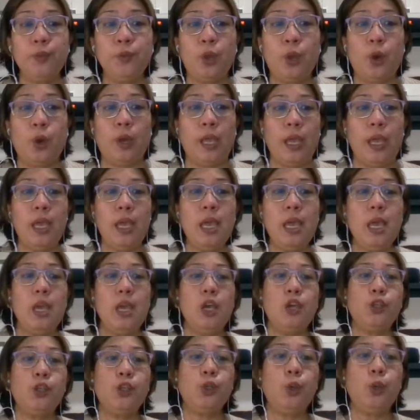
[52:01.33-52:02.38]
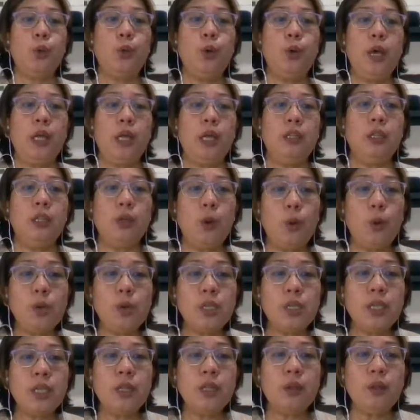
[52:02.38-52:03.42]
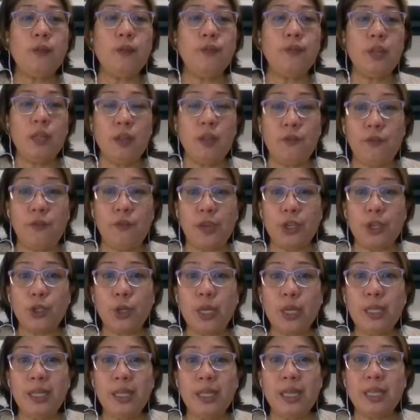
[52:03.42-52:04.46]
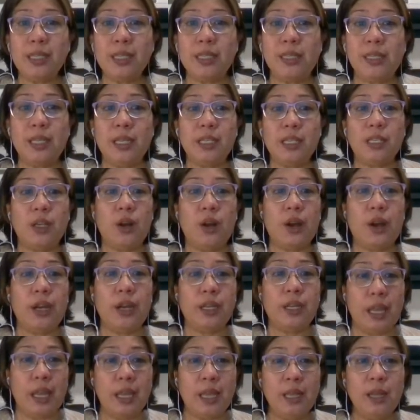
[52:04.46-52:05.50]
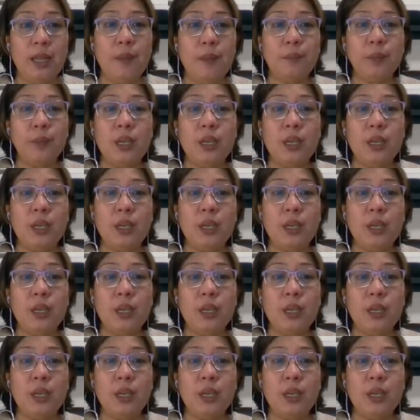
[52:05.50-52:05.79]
Okay, so the quotient of the division is discarded.